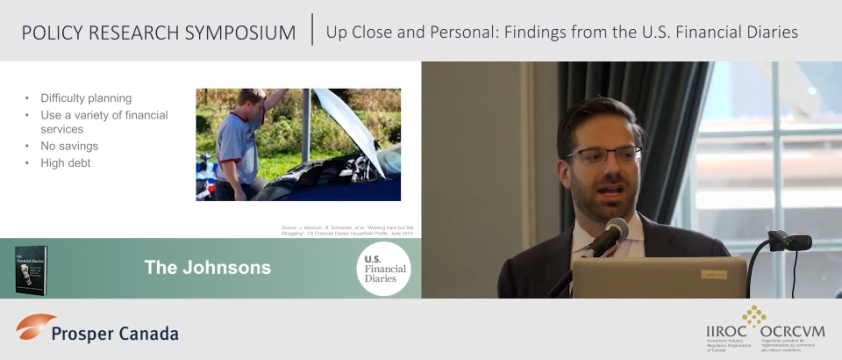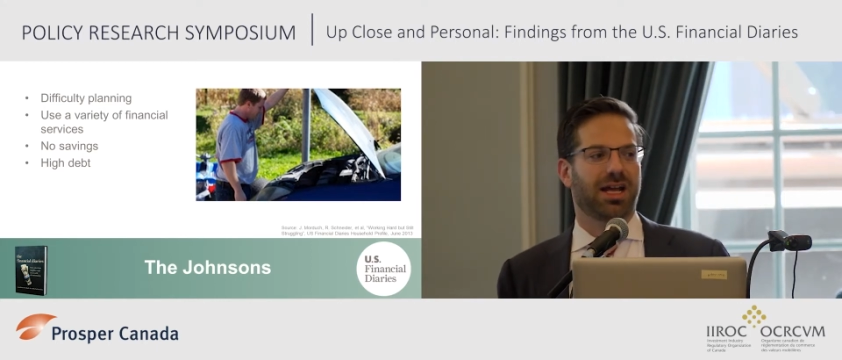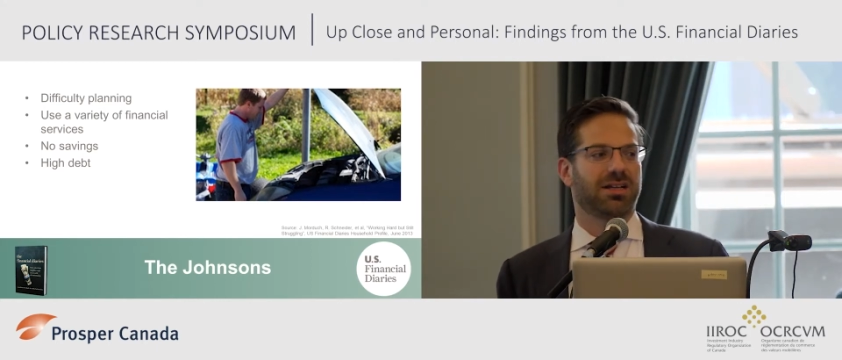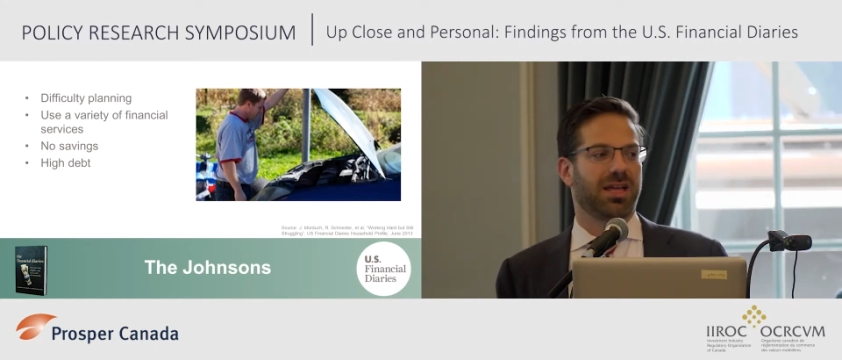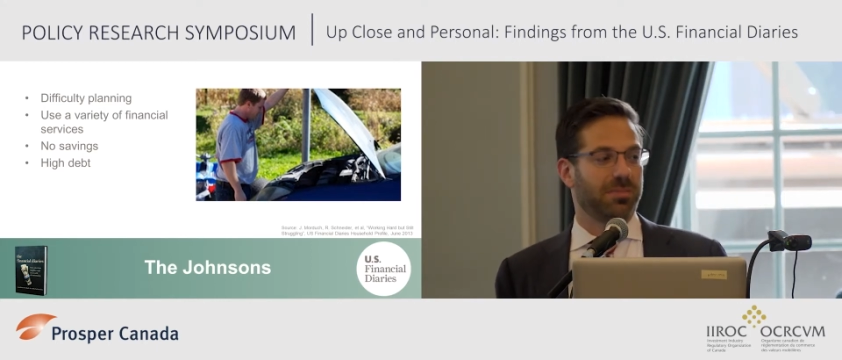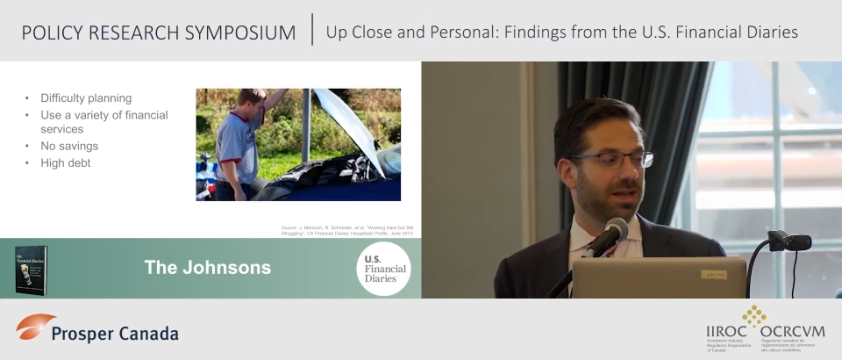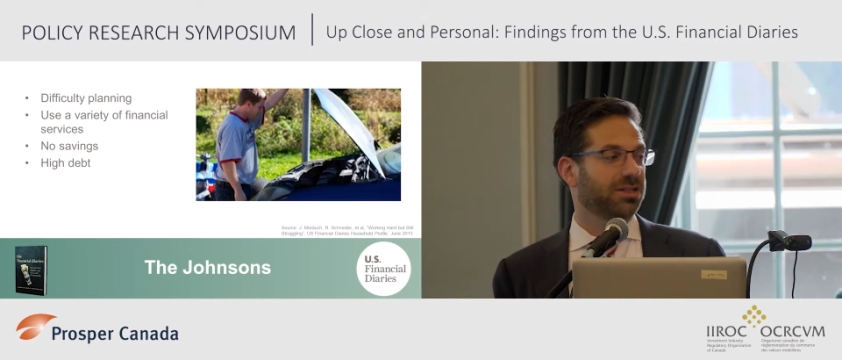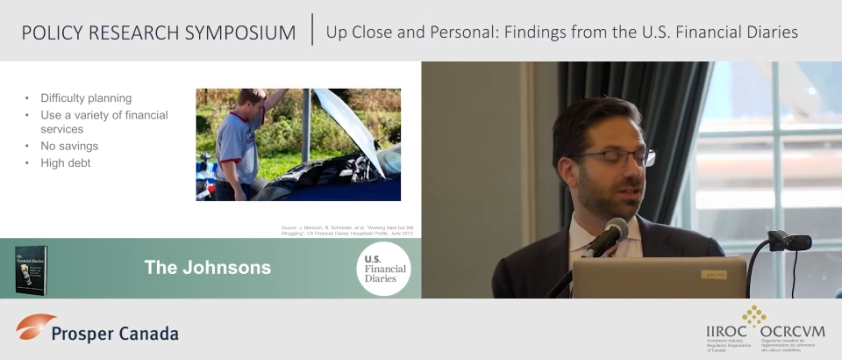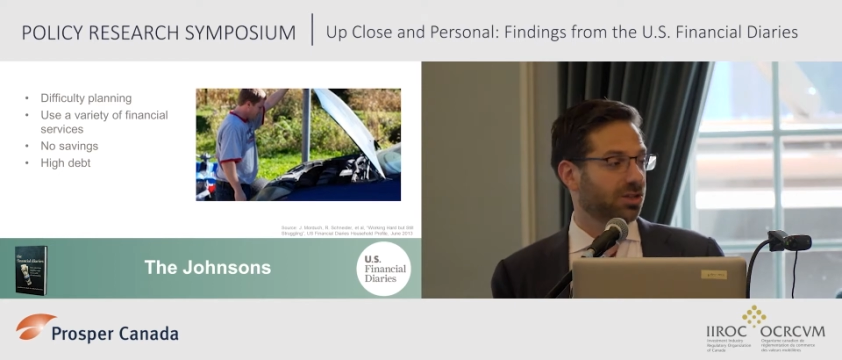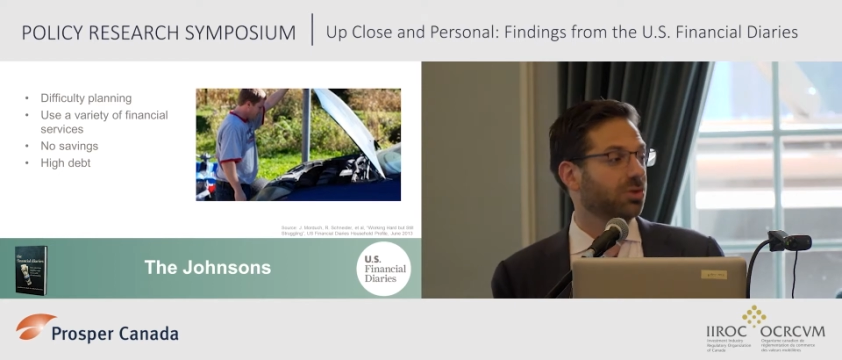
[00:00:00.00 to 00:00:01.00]
and they
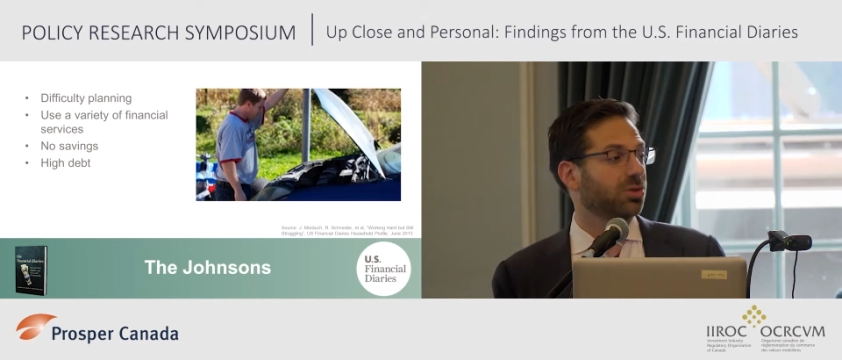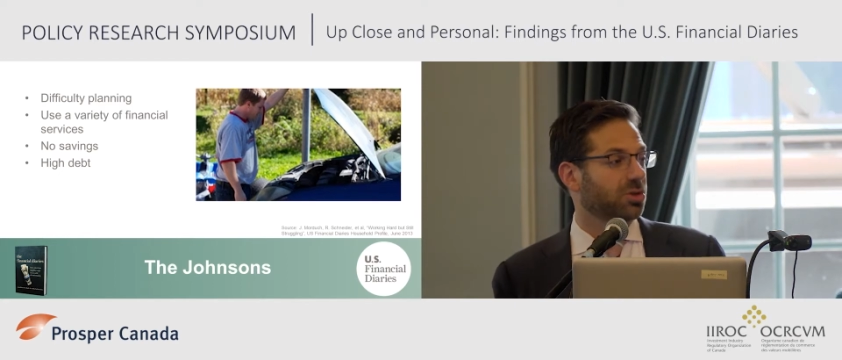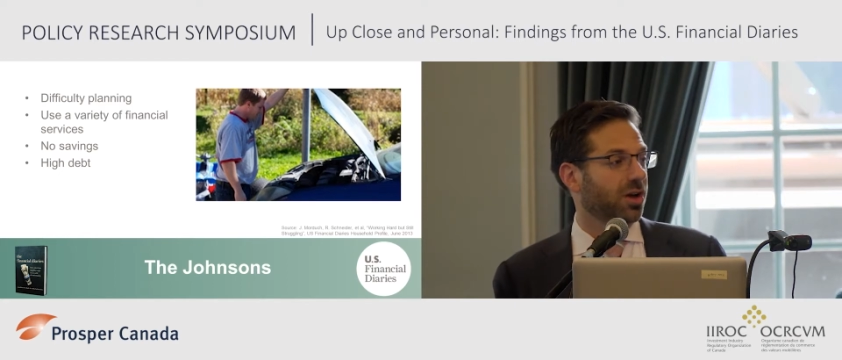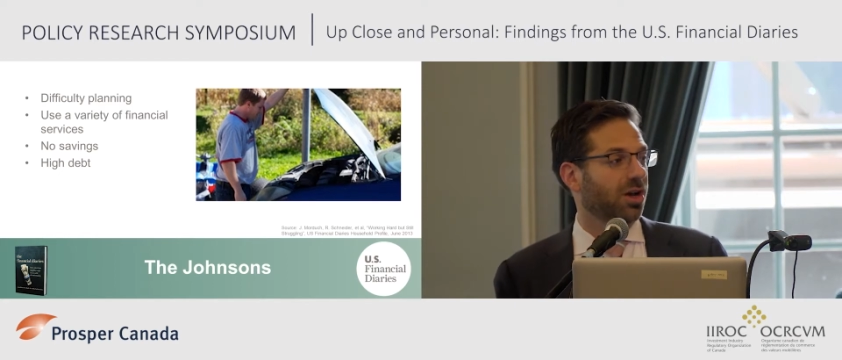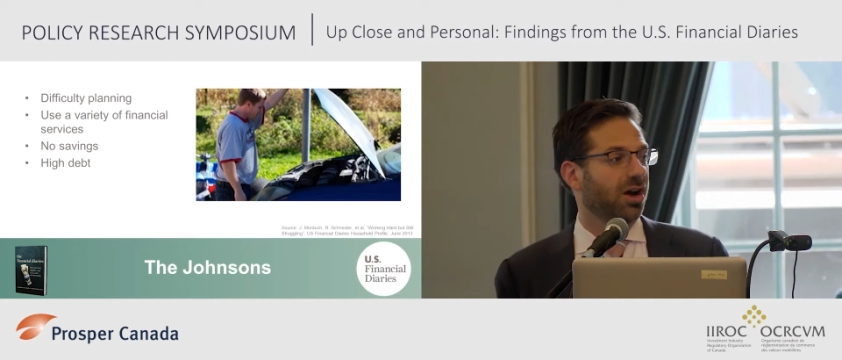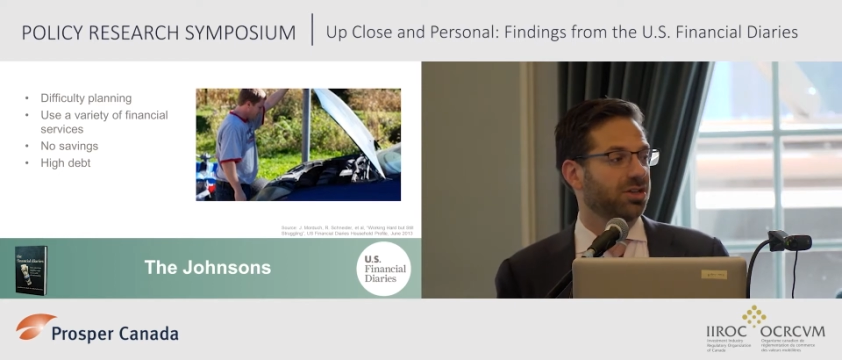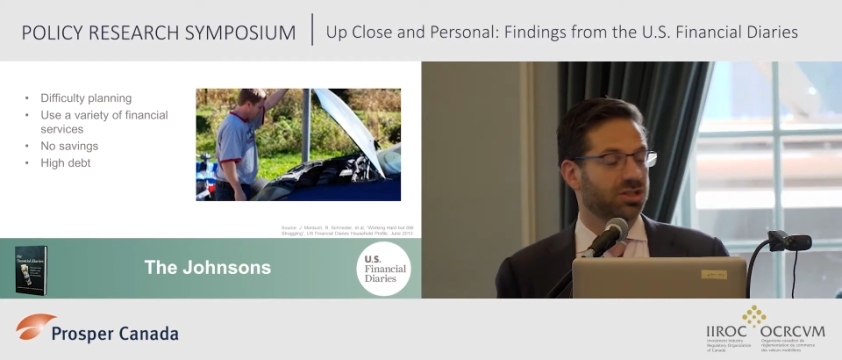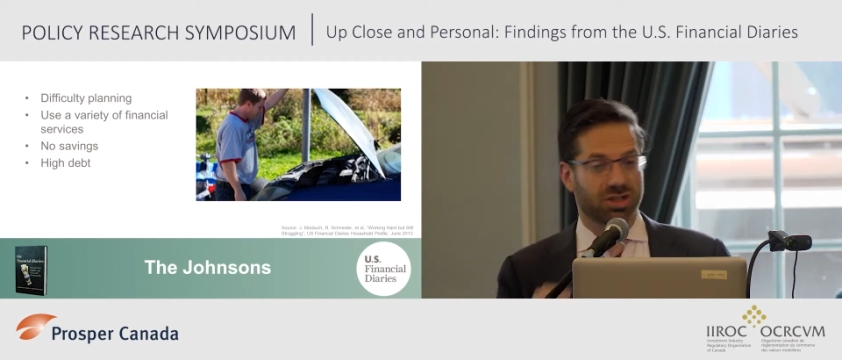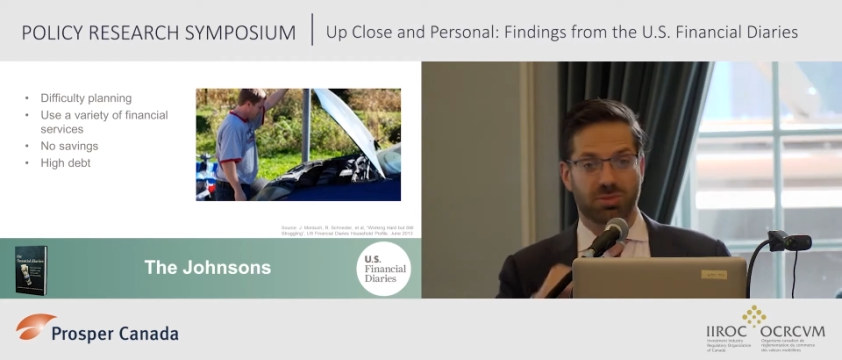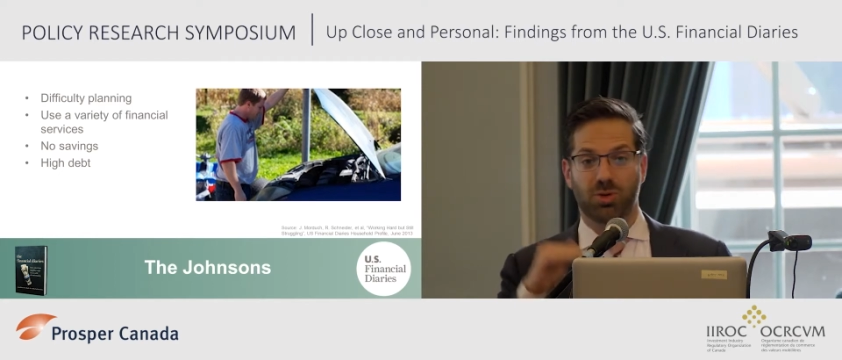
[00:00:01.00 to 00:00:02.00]
basically use those credit cards
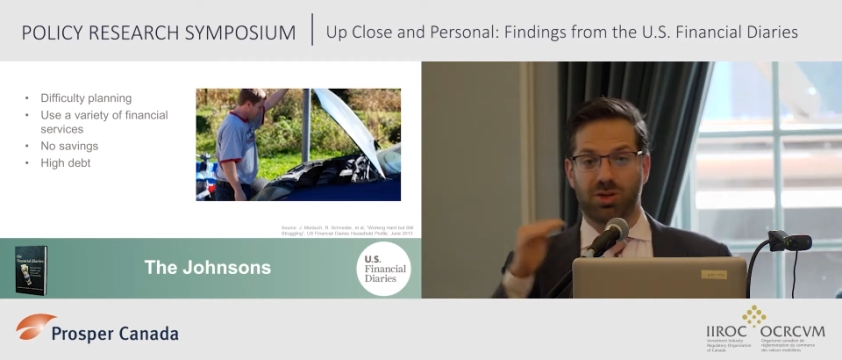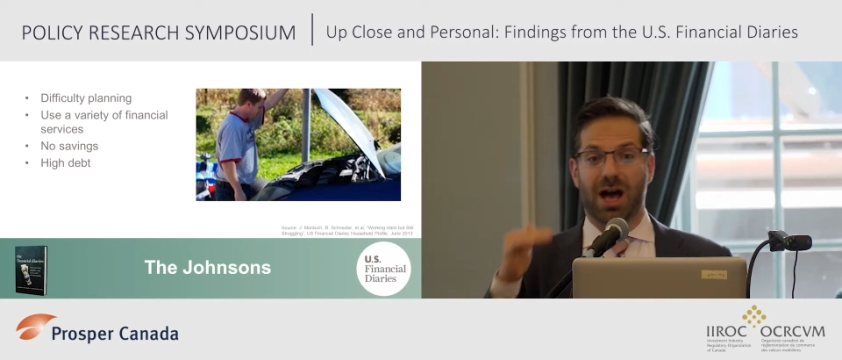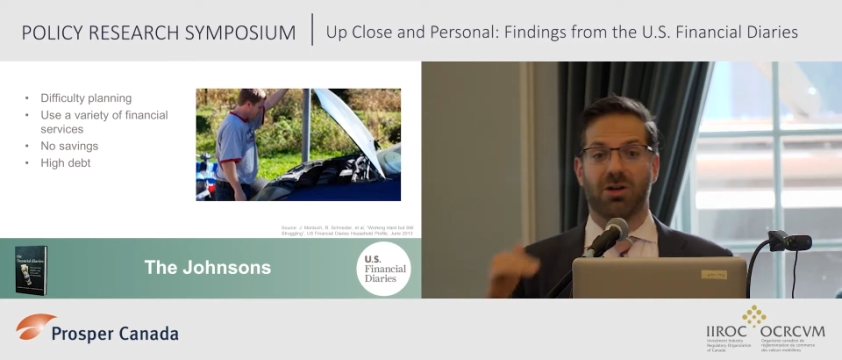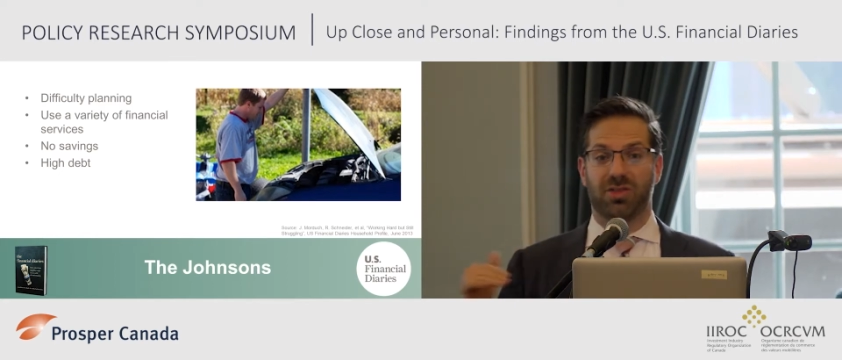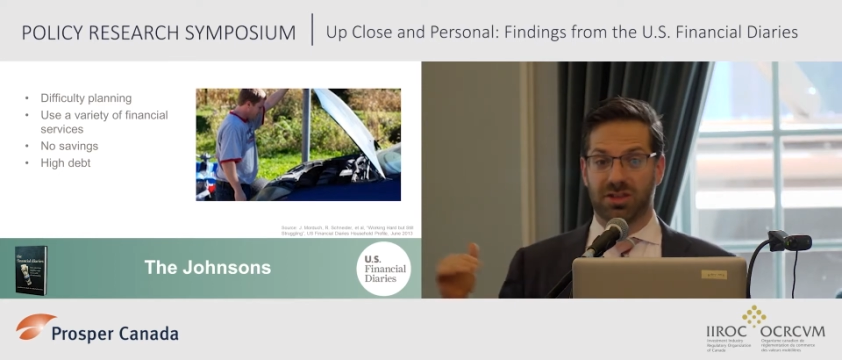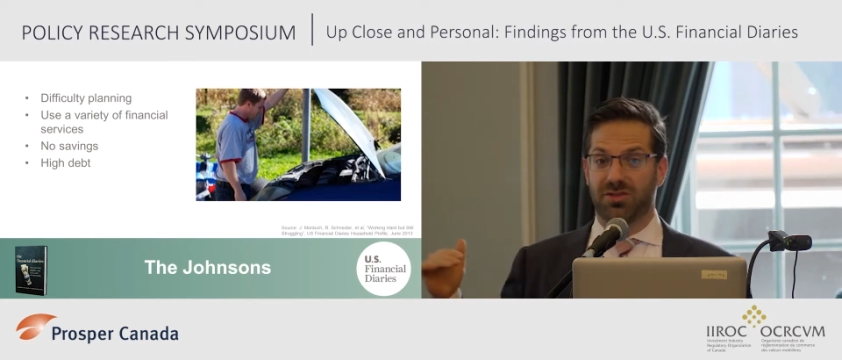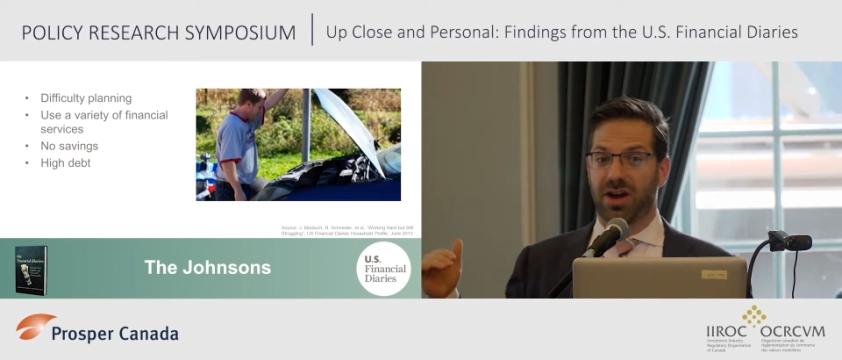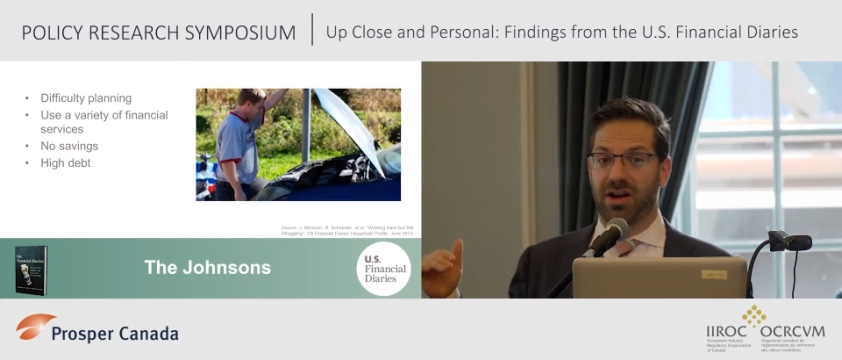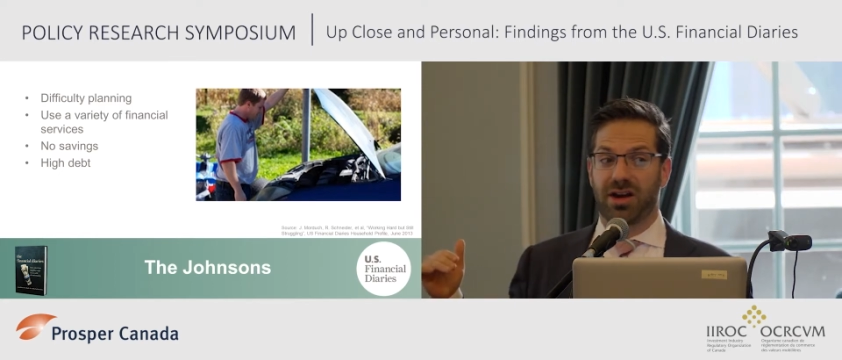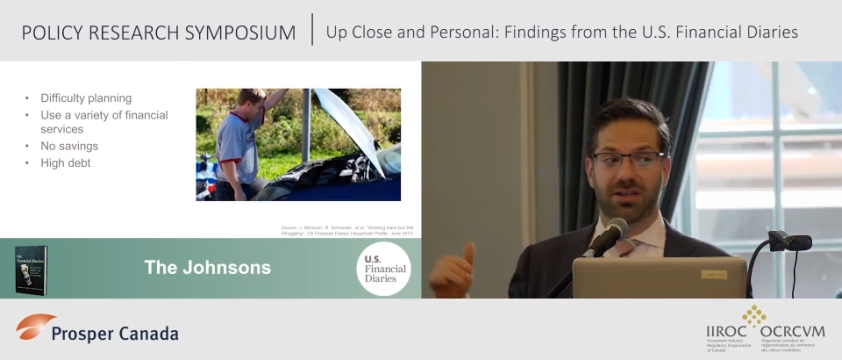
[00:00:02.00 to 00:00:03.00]
to smooth out these
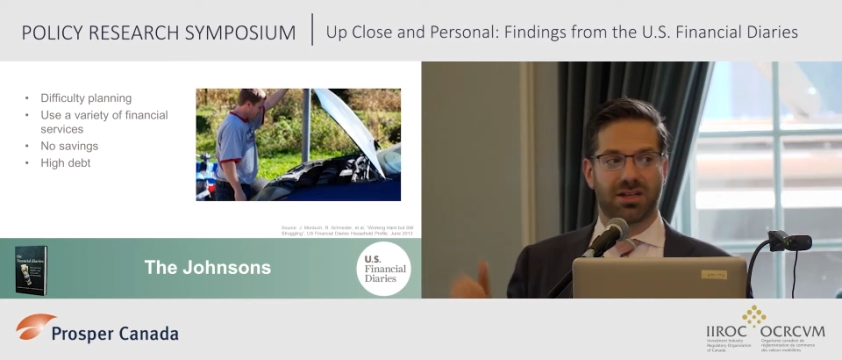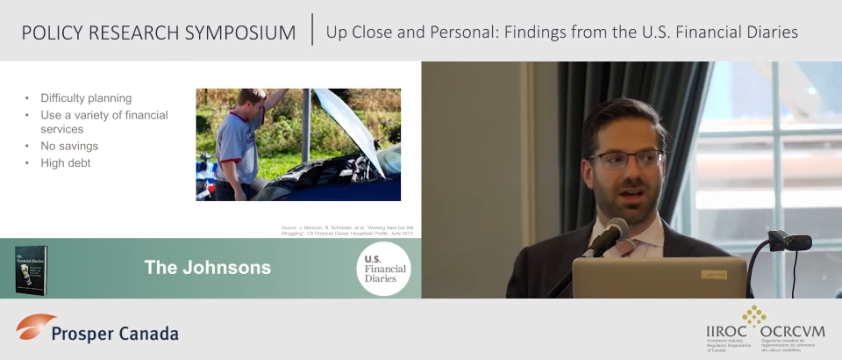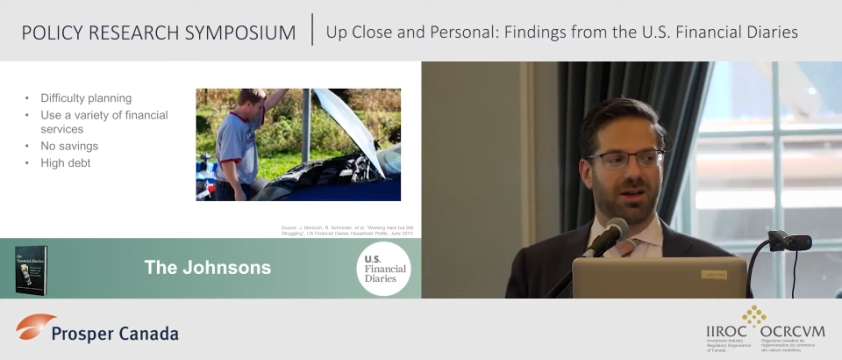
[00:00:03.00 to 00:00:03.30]
various